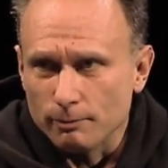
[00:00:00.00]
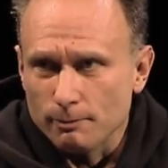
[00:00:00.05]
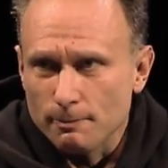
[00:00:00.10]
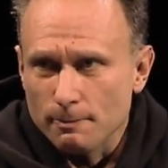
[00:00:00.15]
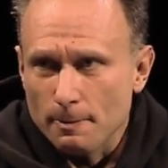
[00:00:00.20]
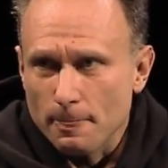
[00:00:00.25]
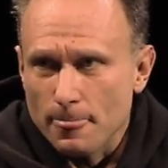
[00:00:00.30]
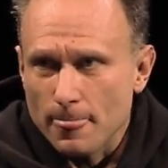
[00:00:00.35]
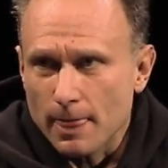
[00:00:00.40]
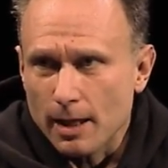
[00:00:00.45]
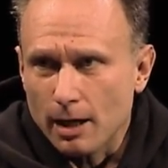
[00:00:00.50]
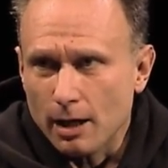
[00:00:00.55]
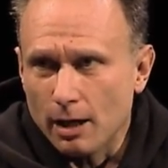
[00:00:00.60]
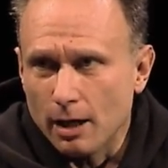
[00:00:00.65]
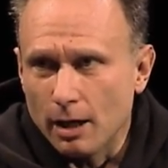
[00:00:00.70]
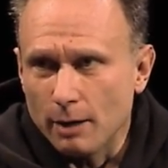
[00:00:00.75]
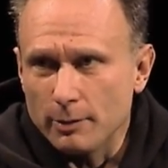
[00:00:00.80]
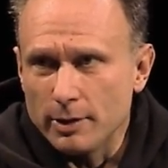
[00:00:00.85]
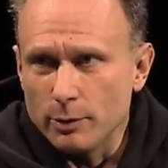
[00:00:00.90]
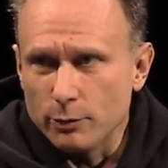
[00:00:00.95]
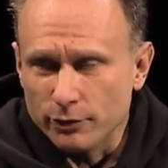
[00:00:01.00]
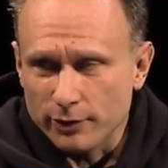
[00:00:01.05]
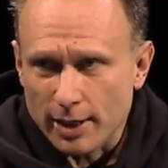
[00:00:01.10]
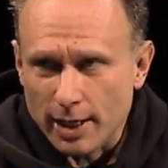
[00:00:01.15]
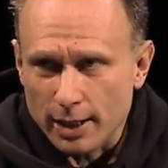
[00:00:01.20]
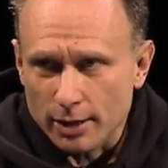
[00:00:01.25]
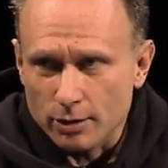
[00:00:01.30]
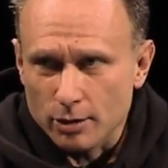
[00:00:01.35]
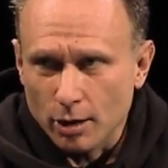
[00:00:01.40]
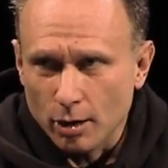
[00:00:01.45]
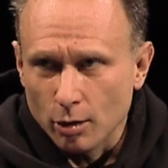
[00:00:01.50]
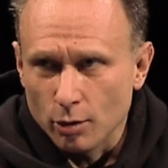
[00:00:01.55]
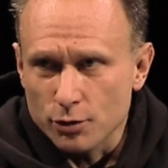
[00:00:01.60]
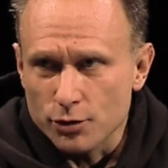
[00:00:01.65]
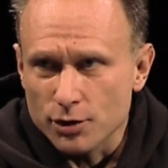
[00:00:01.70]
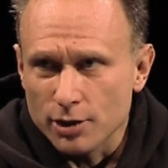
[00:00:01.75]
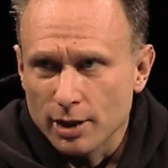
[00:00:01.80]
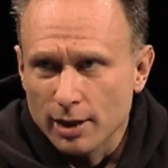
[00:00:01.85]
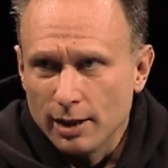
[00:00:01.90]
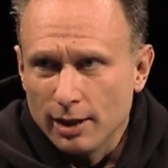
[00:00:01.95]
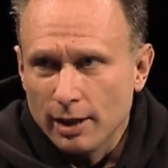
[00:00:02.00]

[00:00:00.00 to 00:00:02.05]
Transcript: Okay. Um, he was the head coach.